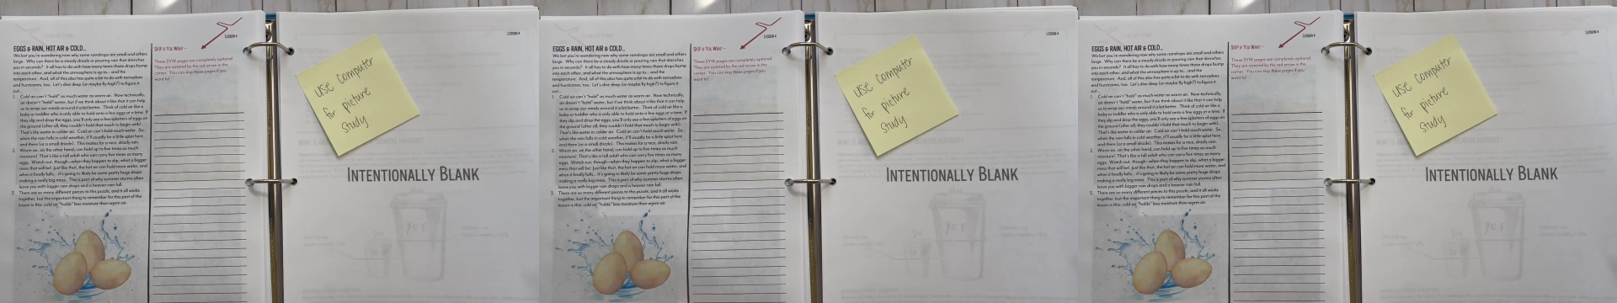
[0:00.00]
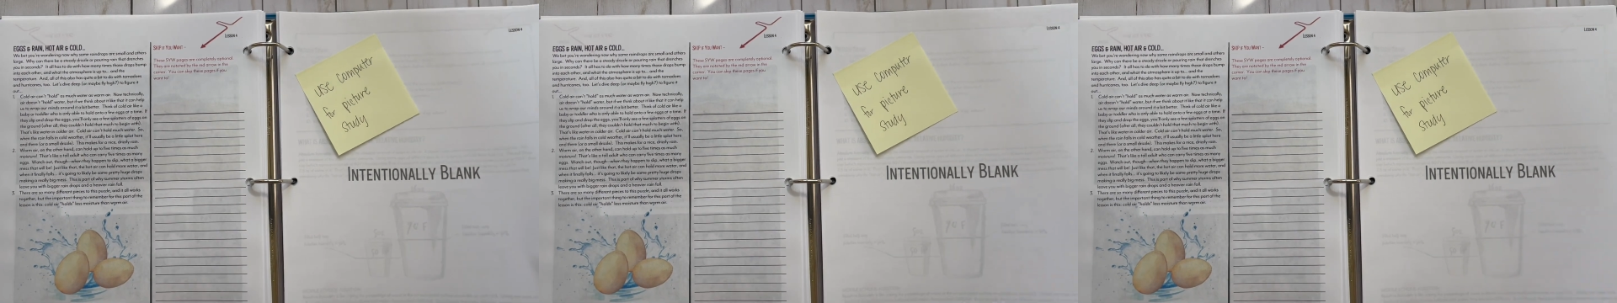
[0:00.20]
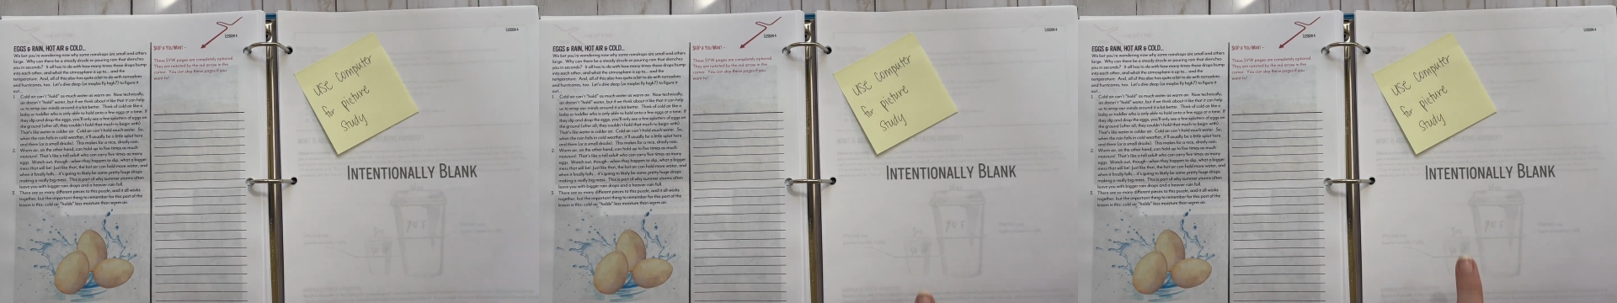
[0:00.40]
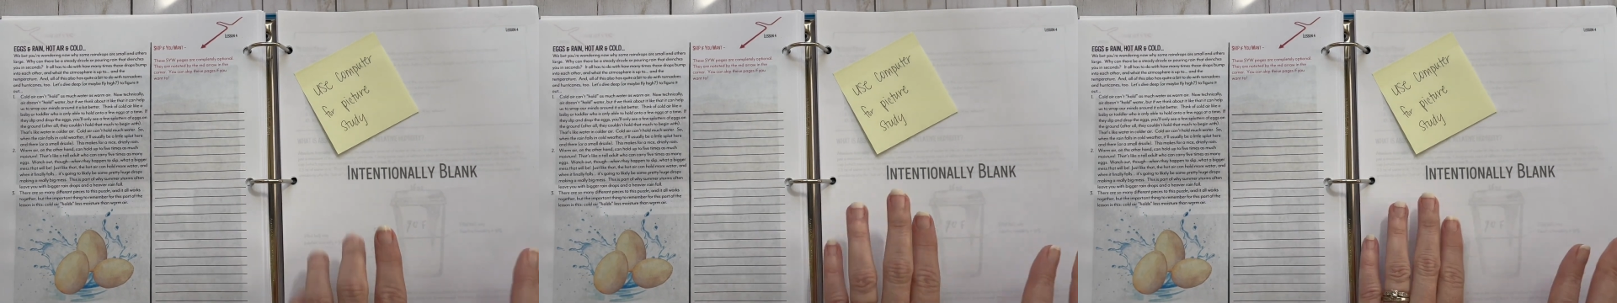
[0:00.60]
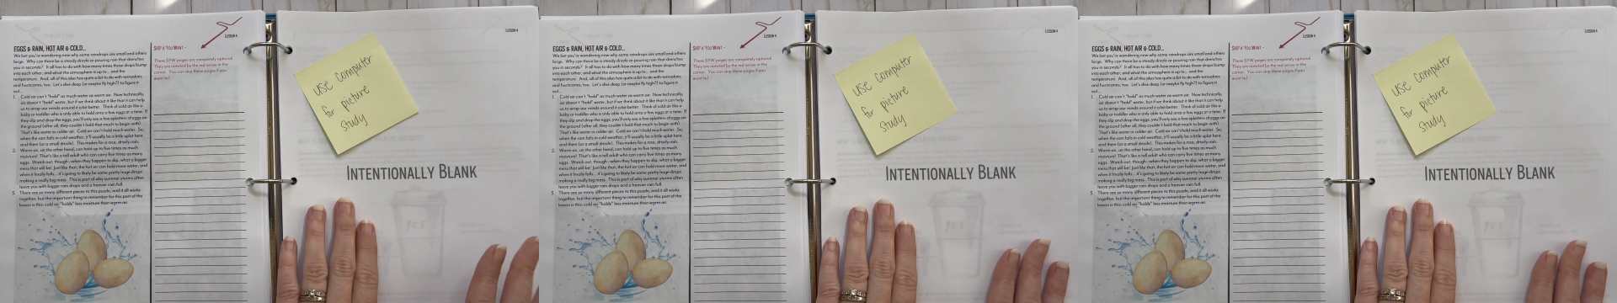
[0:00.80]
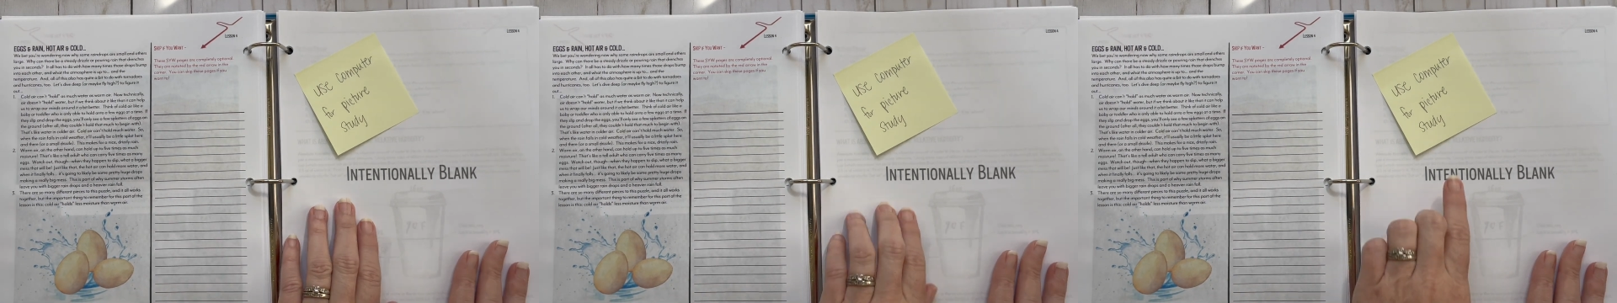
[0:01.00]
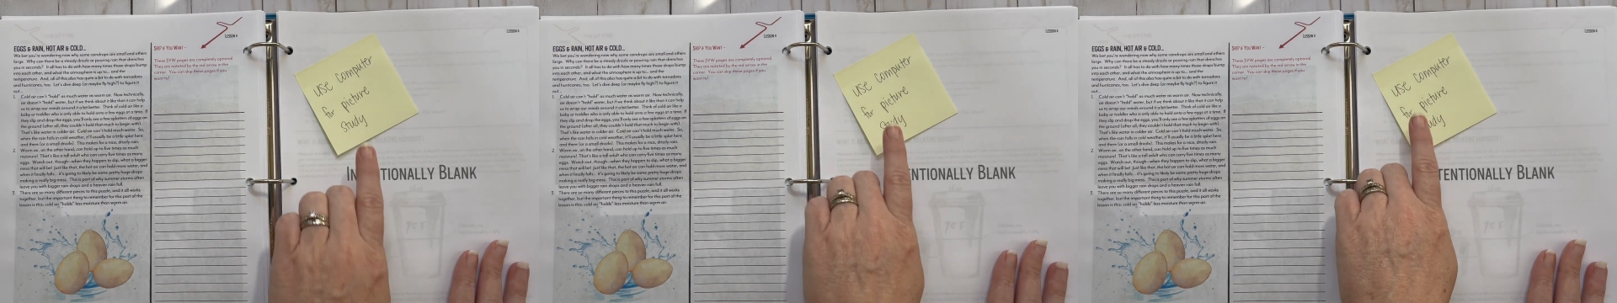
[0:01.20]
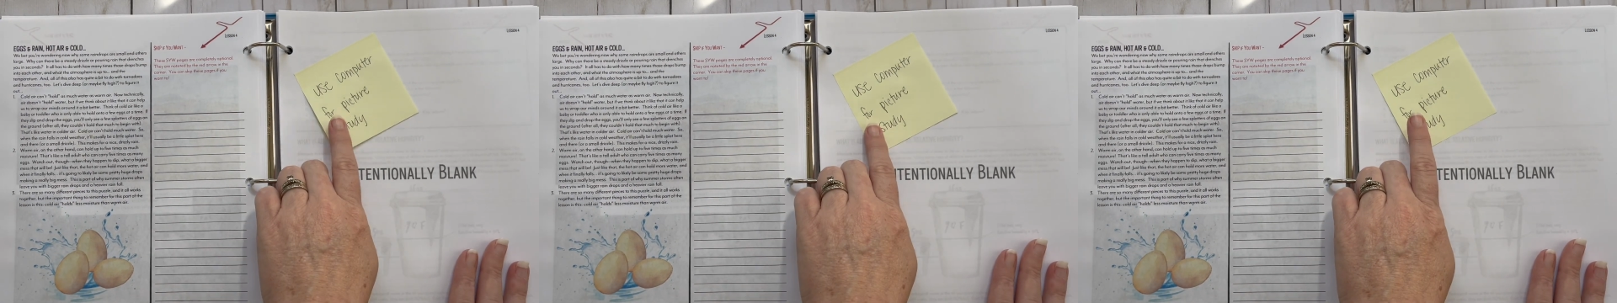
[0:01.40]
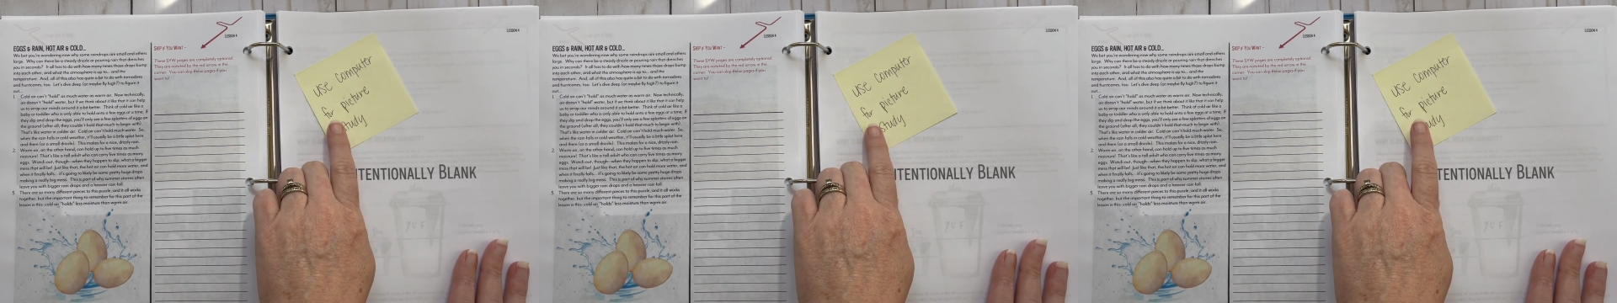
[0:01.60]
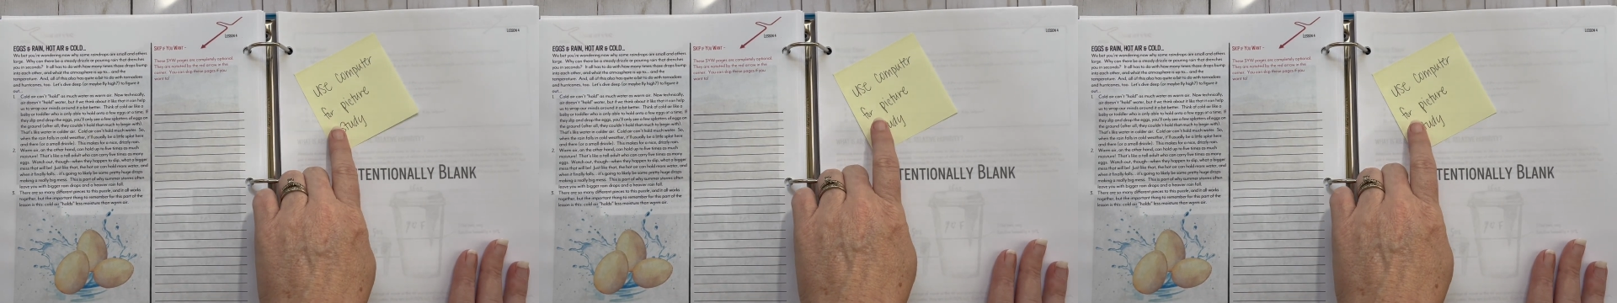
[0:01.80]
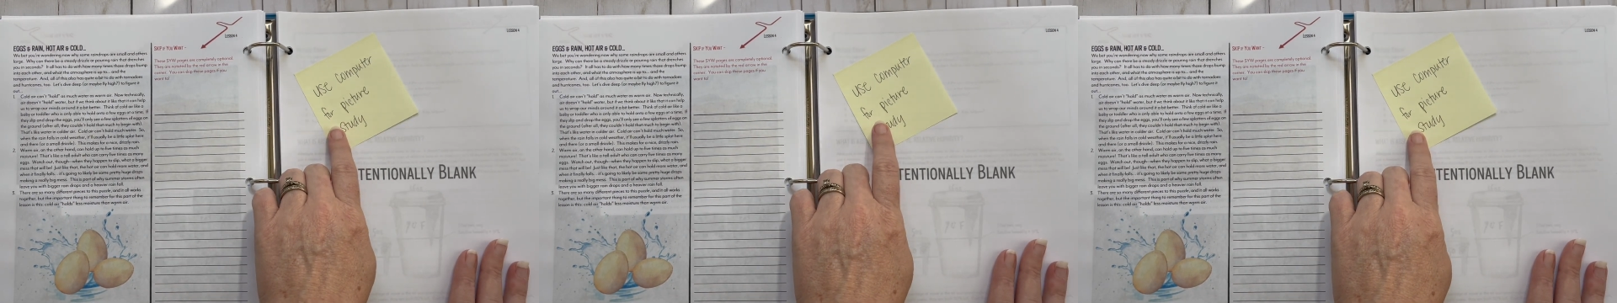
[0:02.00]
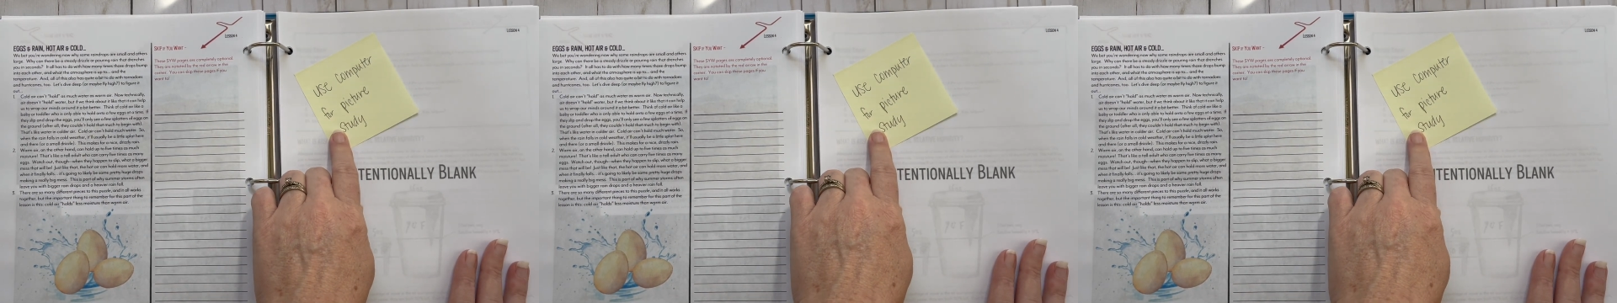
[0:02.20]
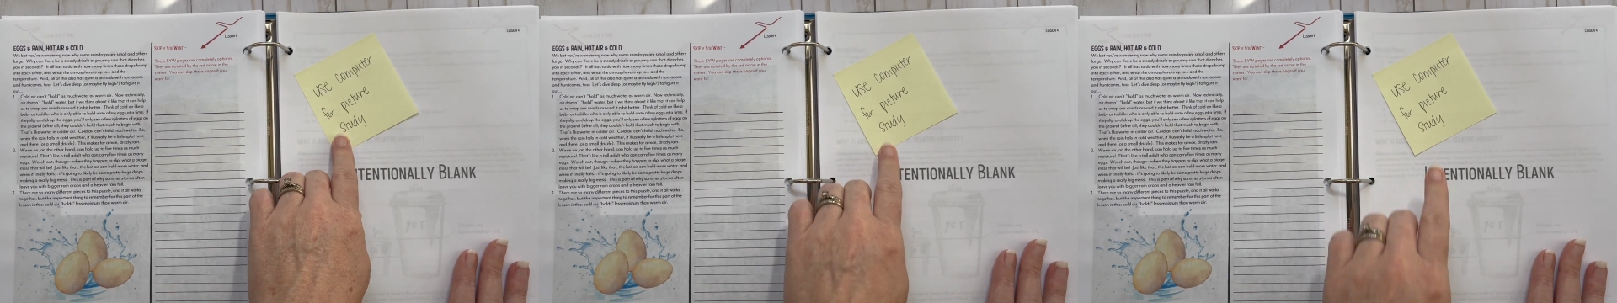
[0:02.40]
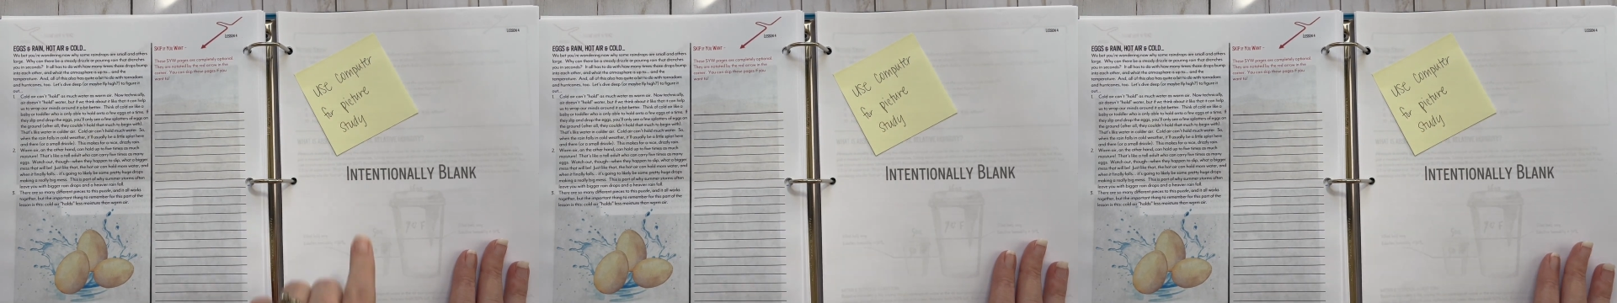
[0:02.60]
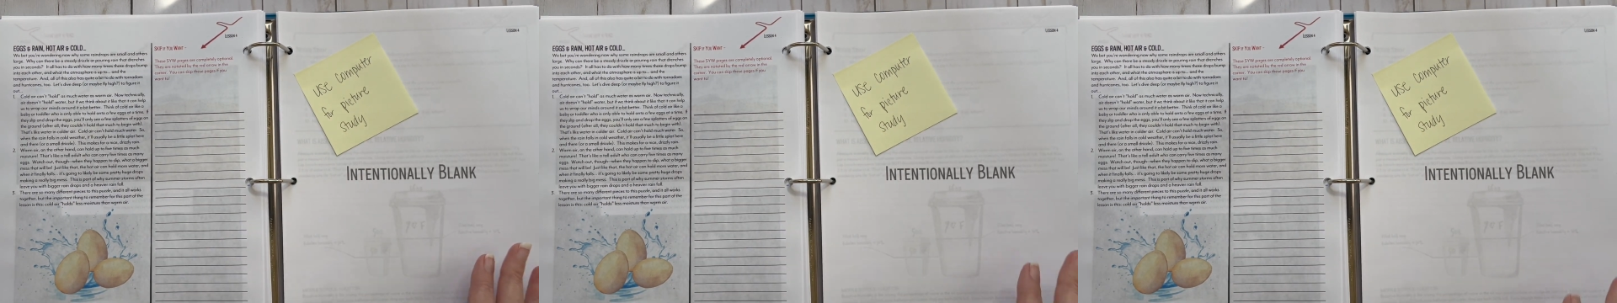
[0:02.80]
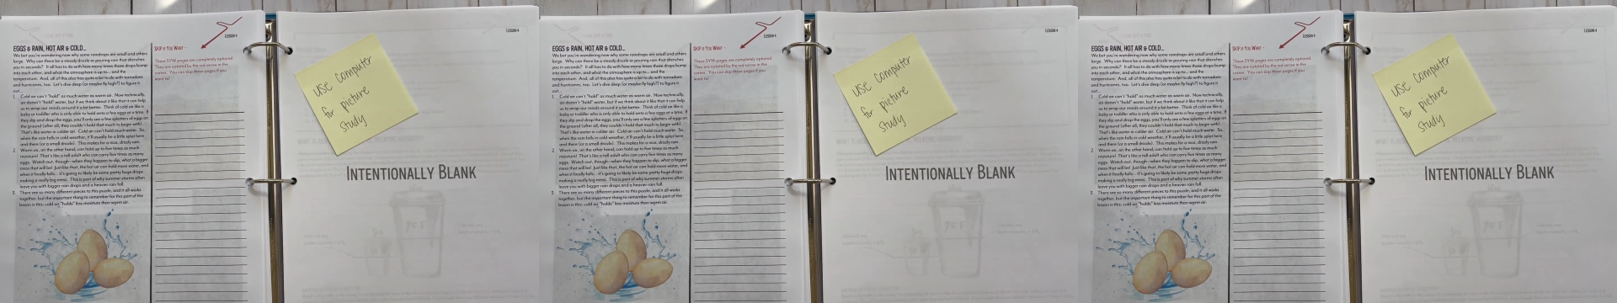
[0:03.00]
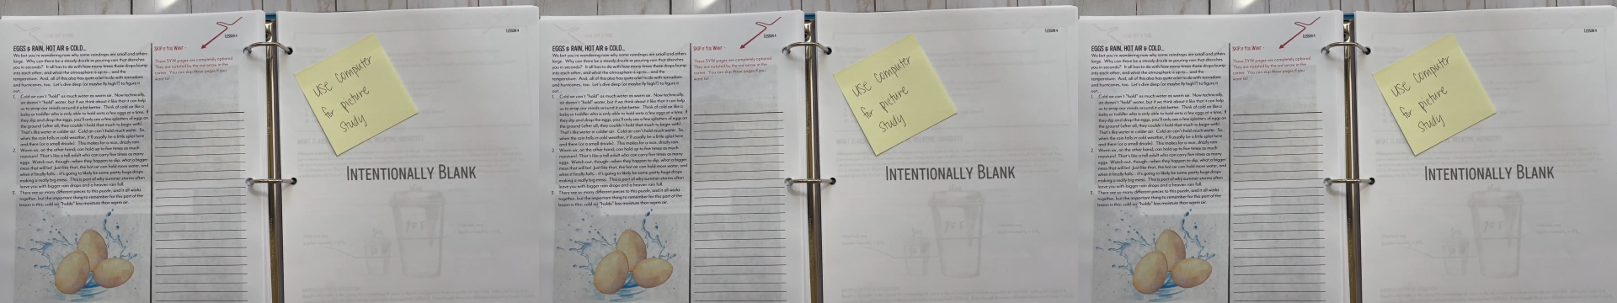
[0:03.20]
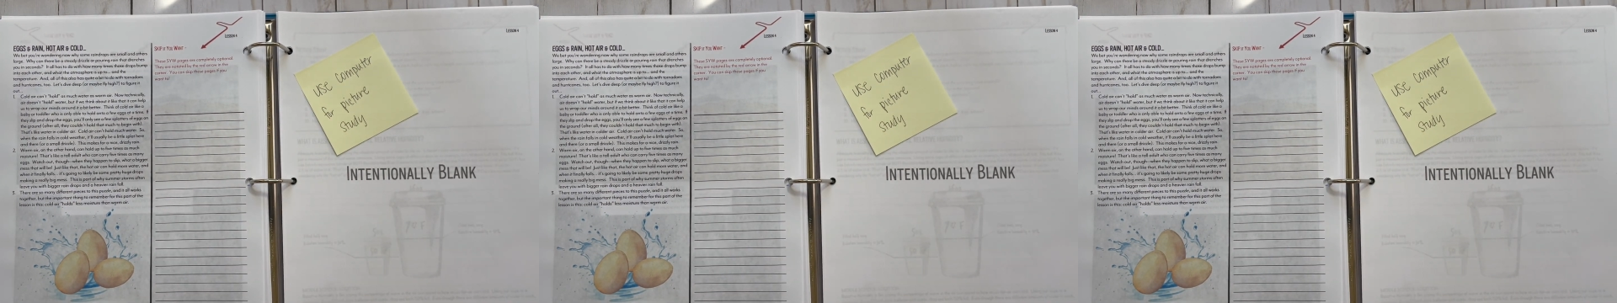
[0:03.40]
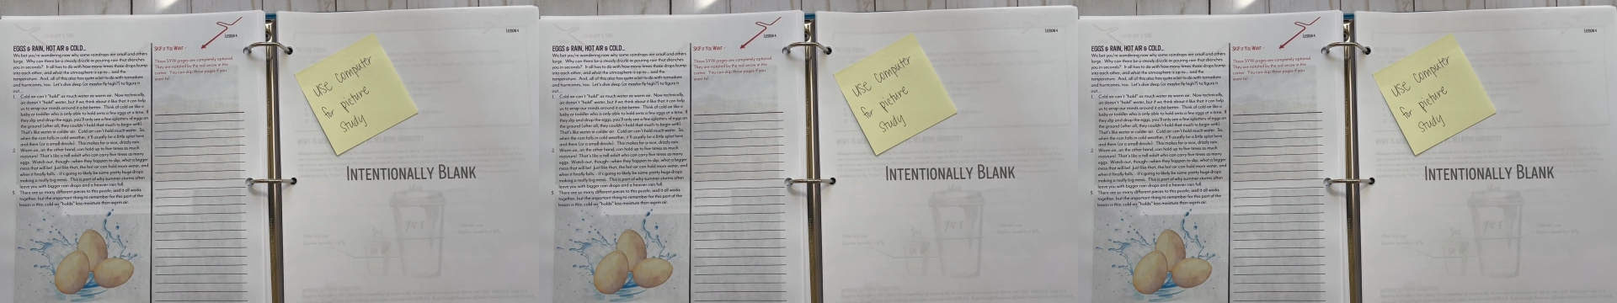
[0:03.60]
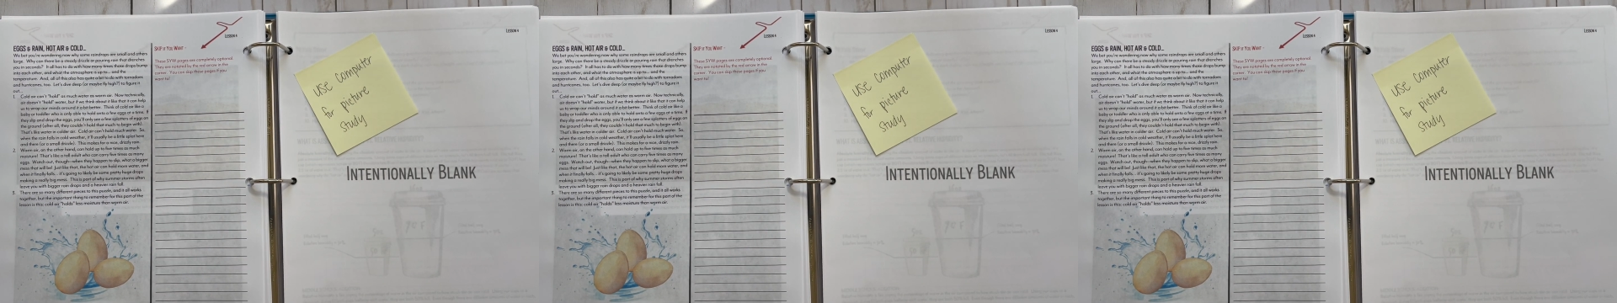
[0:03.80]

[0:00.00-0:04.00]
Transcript: [unreadable: no face in view]